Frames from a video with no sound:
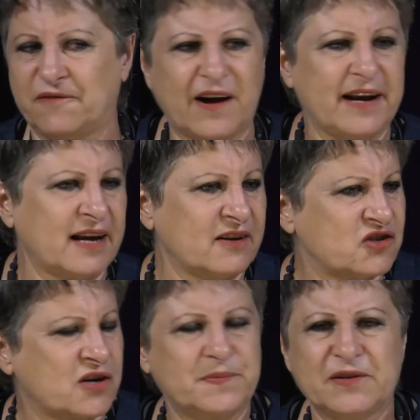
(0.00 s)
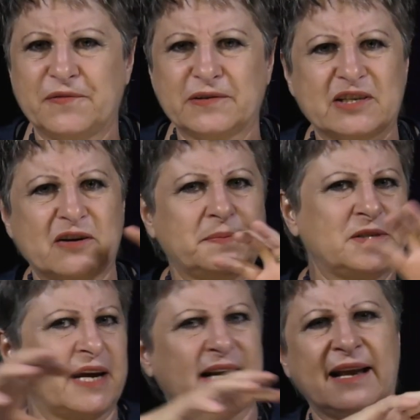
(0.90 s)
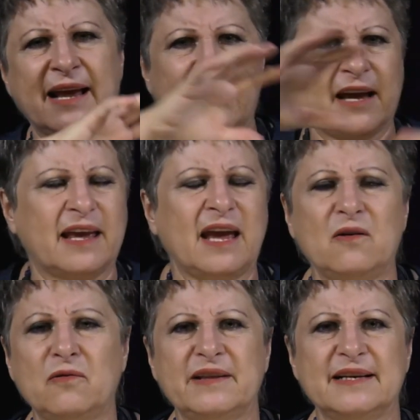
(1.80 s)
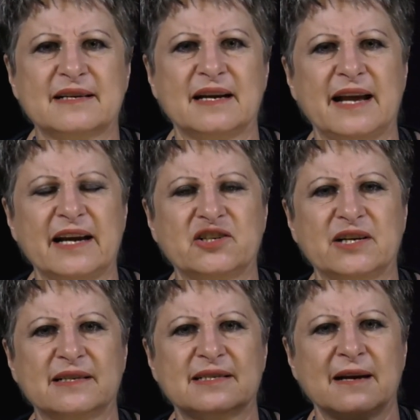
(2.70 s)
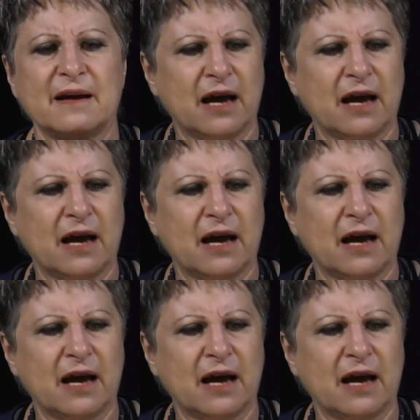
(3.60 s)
find out scripture for scripture and get all these connections.